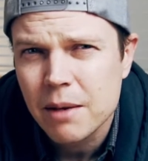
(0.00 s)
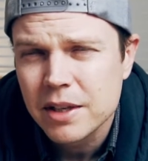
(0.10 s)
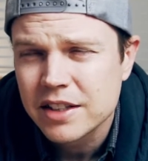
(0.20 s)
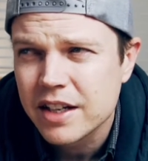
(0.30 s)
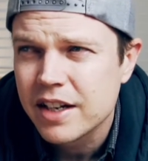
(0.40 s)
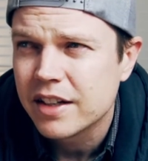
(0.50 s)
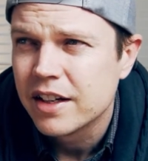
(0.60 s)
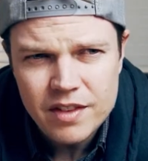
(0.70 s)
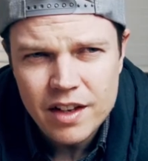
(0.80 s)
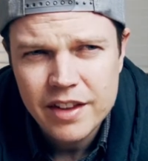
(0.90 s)
I must say.
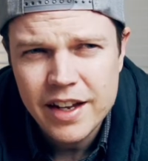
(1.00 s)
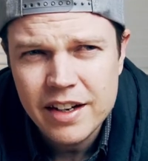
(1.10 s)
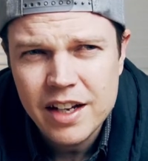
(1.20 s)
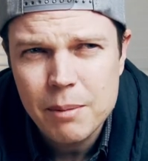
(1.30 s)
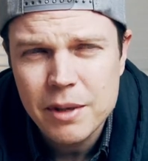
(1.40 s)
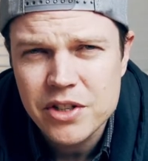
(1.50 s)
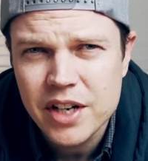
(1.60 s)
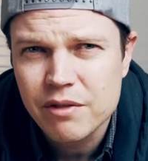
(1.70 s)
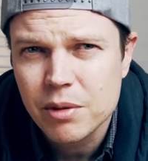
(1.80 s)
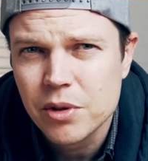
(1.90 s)
The income that you
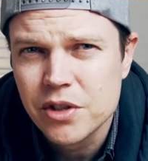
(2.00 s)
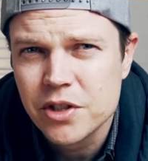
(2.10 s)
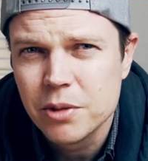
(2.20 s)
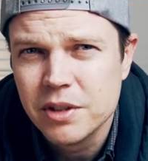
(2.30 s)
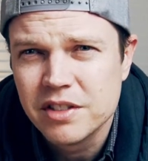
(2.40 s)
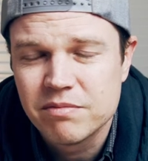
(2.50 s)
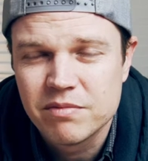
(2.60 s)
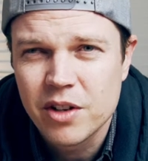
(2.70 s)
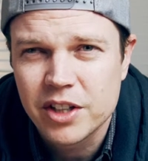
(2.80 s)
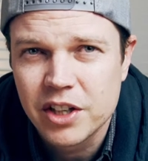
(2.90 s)
get from YouTube is
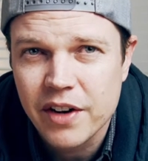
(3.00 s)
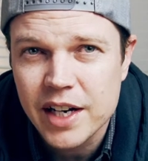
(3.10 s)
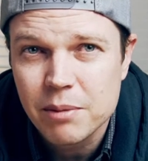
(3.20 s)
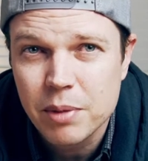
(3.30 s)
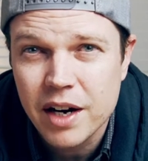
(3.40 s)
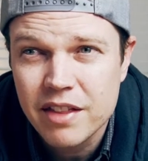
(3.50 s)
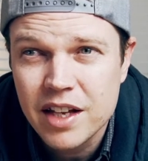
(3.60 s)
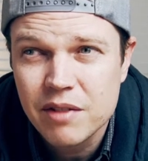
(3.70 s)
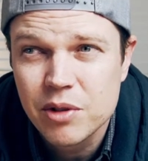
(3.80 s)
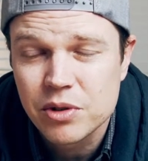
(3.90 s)
not great, but I
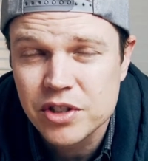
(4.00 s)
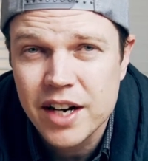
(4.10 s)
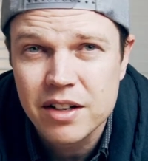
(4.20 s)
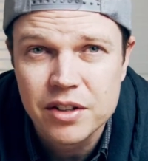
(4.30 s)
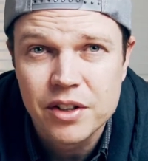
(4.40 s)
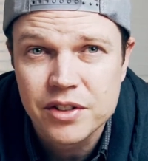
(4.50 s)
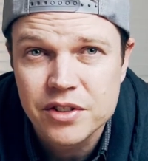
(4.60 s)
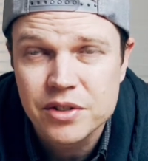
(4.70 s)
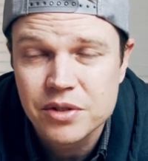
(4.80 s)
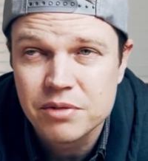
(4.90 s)
think if your channel grows
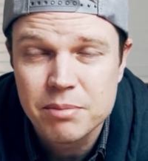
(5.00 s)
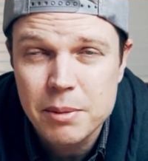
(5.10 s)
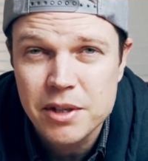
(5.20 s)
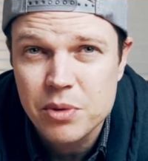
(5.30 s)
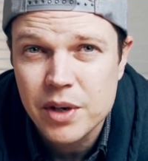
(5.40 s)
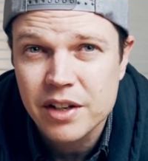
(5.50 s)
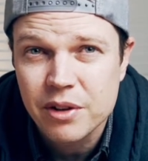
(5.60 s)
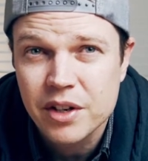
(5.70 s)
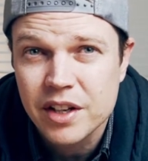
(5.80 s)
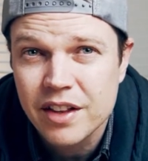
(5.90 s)
to maybe 20 or
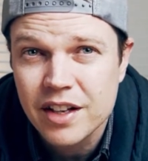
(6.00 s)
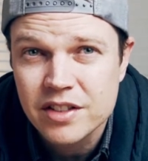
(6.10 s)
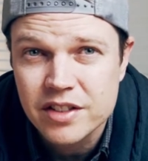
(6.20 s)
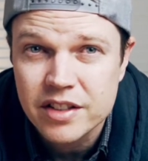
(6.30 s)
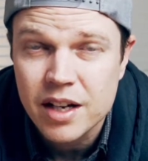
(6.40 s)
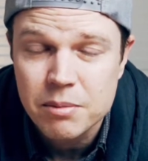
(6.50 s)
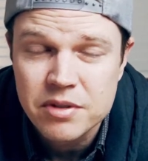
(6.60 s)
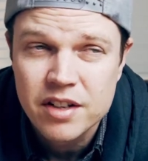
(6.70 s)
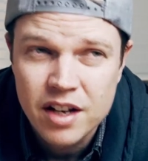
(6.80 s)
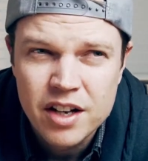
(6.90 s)
30,000
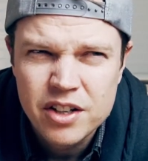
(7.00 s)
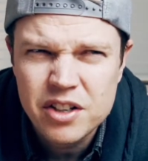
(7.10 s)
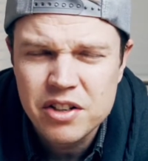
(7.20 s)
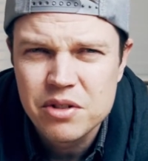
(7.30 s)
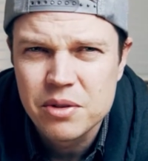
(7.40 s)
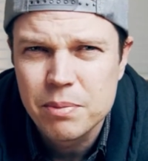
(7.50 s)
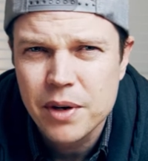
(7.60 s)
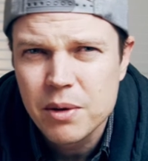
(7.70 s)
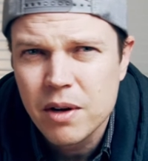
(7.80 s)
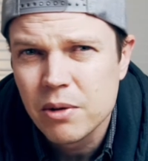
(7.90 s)
subs, you could do
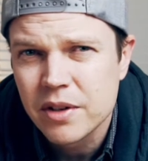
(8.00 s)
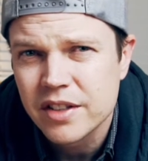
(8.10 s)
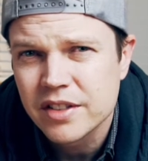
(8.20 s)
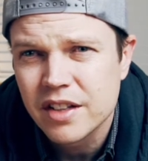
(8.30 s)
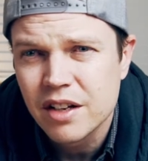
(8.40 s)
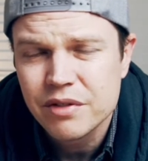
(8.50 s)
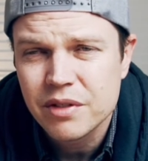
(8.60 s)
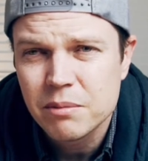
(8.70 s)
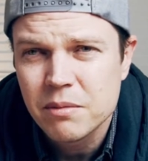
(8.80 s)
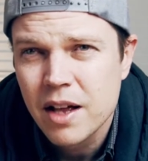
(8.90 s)
pretty well with this stuff.
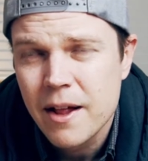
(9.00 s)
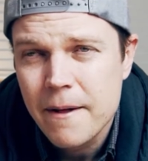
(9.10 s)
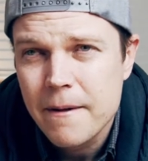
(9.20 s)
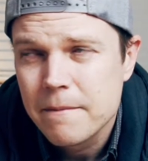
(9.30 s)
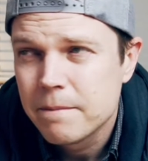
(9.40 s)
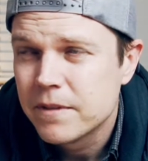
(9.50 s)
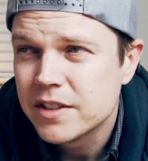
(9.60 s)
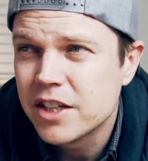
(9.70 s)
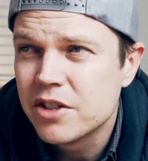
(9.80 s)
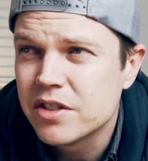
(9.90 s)
It's
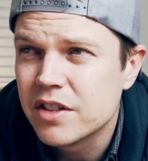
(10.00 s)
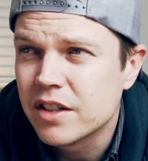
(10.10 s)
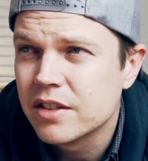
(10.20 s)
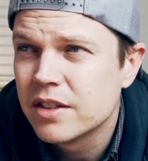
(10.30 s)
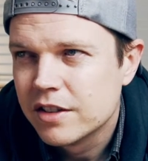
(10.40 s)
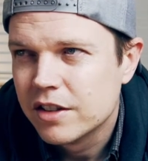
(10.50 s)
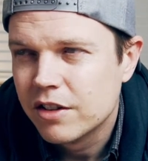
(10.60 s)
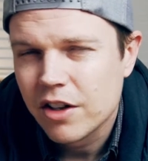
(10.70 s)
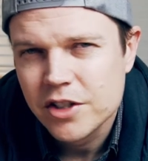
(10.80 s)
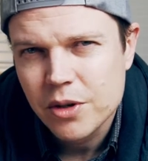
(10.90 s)
interesting.
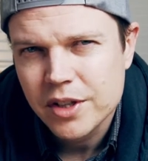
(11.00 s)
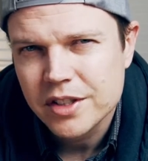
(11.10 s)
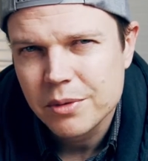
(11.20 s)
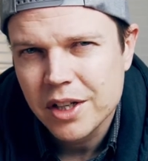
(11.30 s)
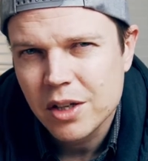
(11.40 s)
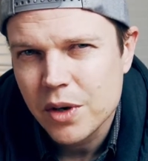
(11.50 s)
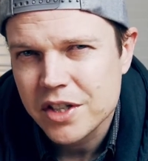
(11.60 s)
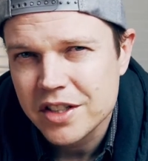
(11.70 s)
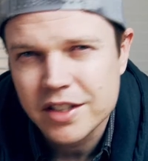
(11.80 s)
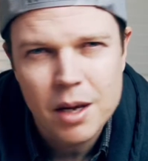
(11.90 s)
Don Joyce, the real
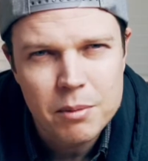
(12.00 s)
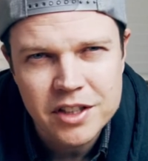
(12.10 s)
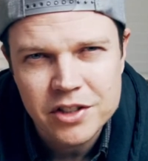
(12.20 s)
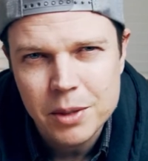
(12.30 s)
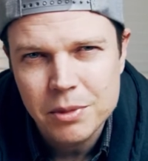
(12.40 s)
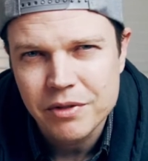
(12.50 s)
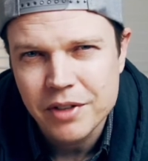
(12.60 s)
question is, how many streams of